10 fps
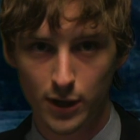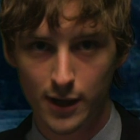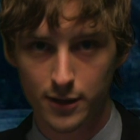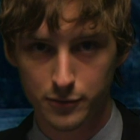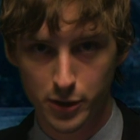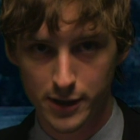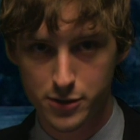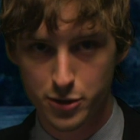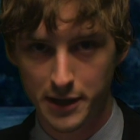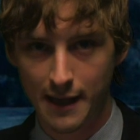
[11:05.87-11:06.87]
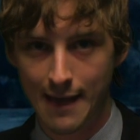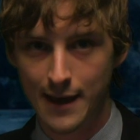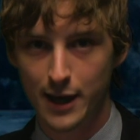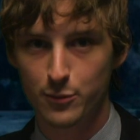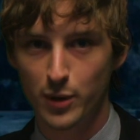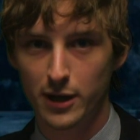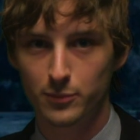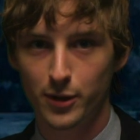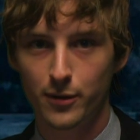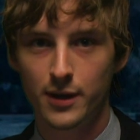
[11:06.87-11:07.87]
Lot of Green Street in
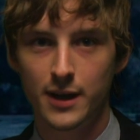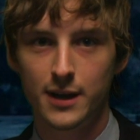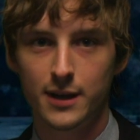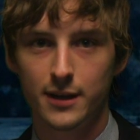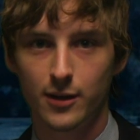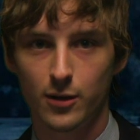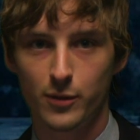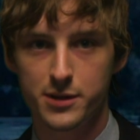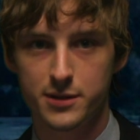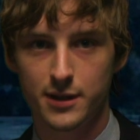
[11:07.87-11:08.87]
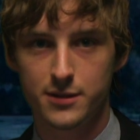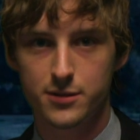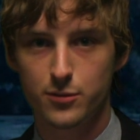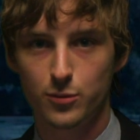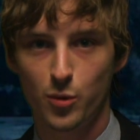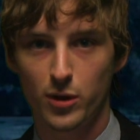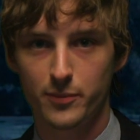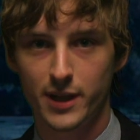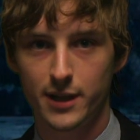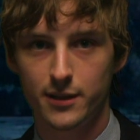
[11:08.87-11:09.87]
Brattleboro. Now, at Wednesday's school
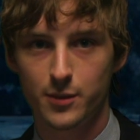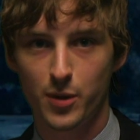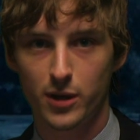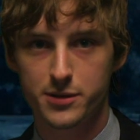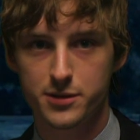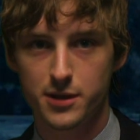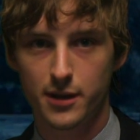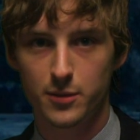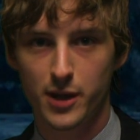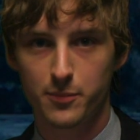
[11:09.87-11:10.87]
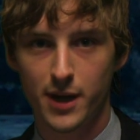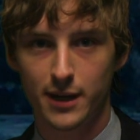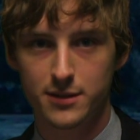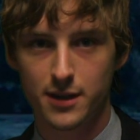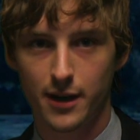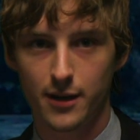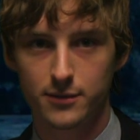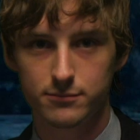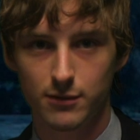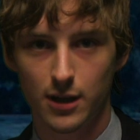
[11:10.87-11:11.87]
board meeting, the parks designer Mike McIntyre,
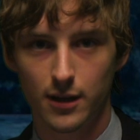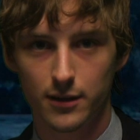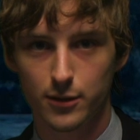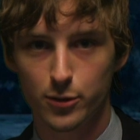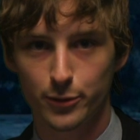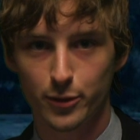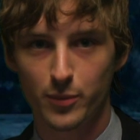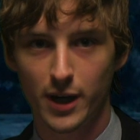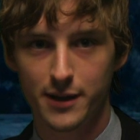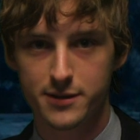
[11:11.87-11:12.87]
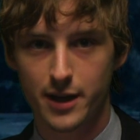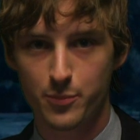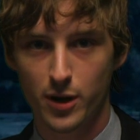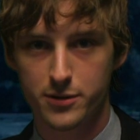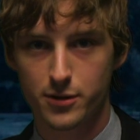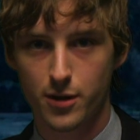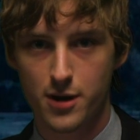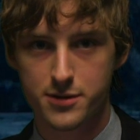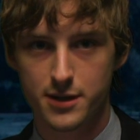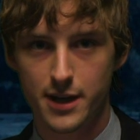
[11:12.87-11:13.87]
uh, the guru behind skate parks
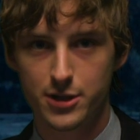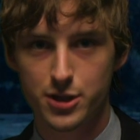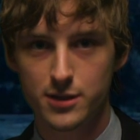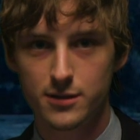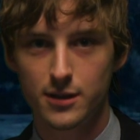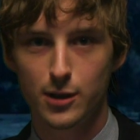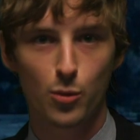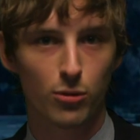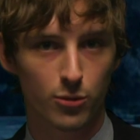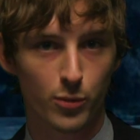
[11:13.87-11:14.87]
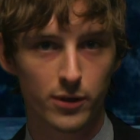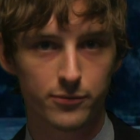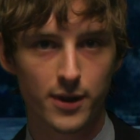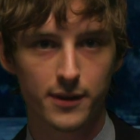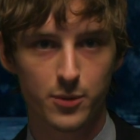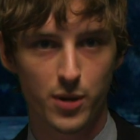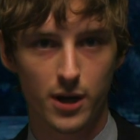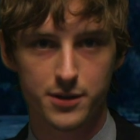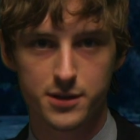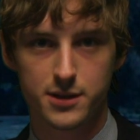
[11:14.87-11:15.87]
across the nation, or wheel friendly
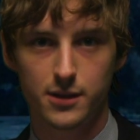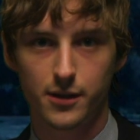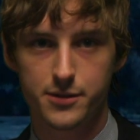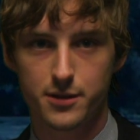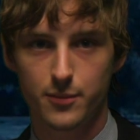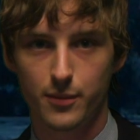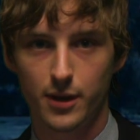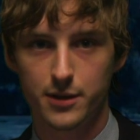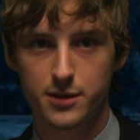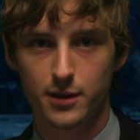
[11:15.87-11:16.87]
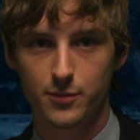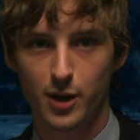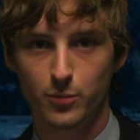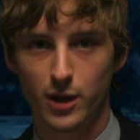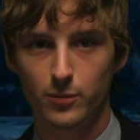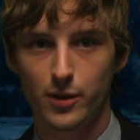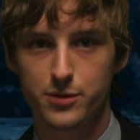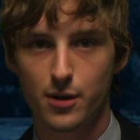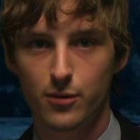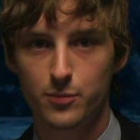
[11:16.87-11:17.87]
parks as he calls them, uh, talked about
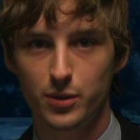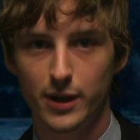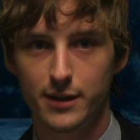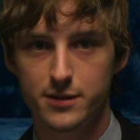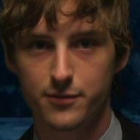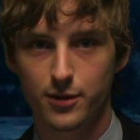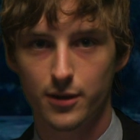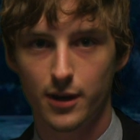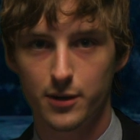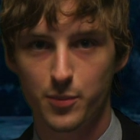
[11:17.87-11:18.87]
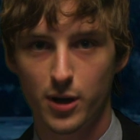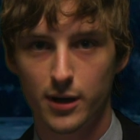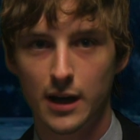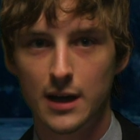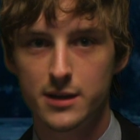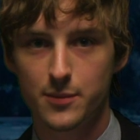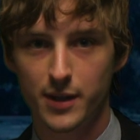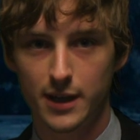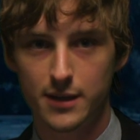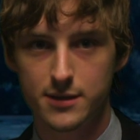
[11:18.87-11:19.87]
Brattleboro's own plans for uh, the park,
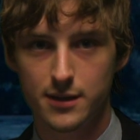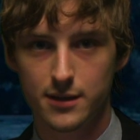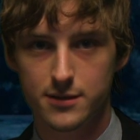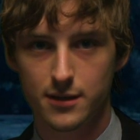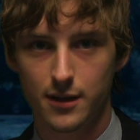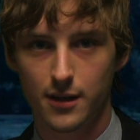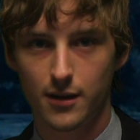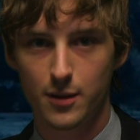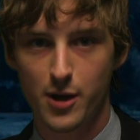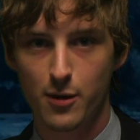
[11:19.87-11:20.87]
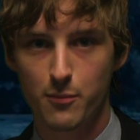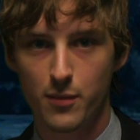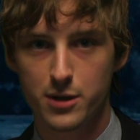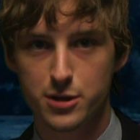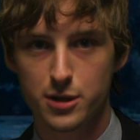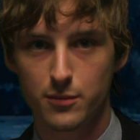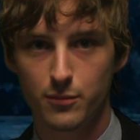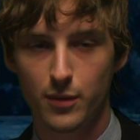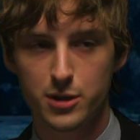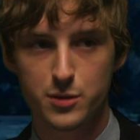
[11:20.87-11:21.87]
something he says uh, are about much,
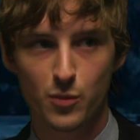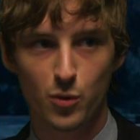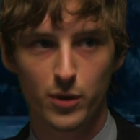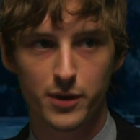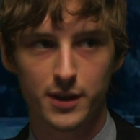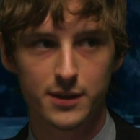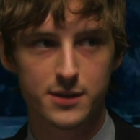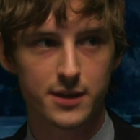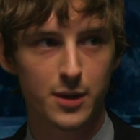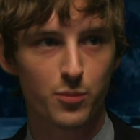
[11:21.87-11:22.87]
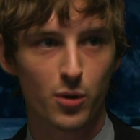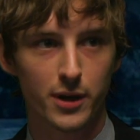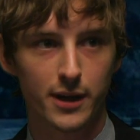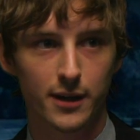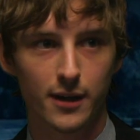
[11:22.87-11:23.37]
much more than skateboarding.